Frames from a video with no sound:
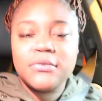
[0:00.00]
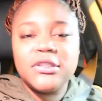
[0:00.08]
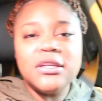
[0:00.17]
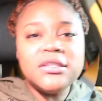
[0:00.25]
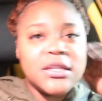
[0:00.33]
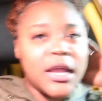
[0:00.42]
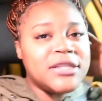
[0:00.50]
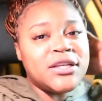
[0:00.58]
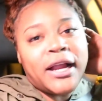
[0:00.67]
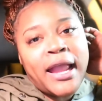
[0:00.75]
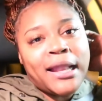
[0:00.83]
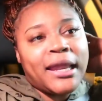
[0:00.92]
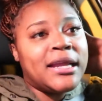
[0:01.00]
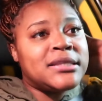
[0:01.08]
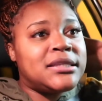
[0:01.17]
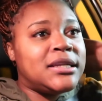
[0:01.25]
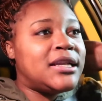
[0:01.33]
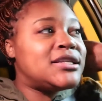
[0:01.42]
So today's already had an
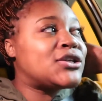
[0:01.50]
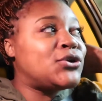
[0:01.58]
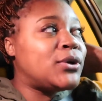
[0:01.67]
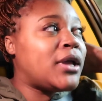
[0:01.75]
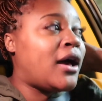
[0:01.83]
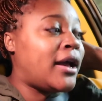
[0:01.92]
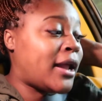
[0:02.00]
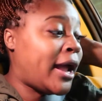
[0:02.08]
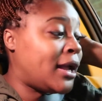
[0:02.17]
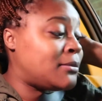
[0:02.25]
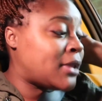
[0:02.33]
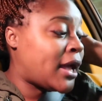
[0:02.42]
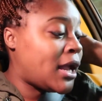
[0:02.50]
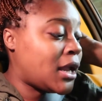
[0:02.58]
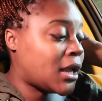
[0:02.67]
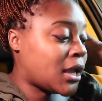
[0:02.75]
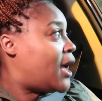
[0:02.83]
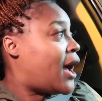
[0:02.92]
incident in school, y'all, and I am
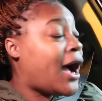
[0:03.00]
like,